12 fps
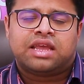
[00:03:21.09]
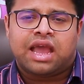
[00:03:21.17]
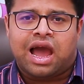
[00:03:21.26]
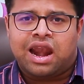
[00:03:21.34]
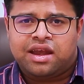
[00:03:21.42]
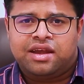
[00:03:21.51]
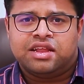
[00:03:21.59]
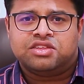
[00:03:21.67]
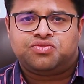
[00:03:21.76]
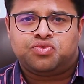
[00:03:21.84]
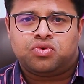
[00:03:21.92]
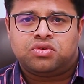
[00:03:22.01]
calorie dense
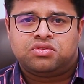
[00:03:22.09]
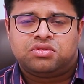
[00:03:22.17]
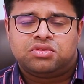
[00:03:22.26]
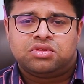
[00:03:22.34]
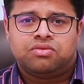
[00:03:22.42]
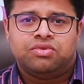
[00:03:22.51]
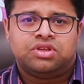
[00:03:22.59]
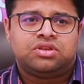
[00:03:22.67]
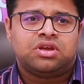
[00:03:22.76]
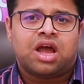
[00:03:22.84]
foods which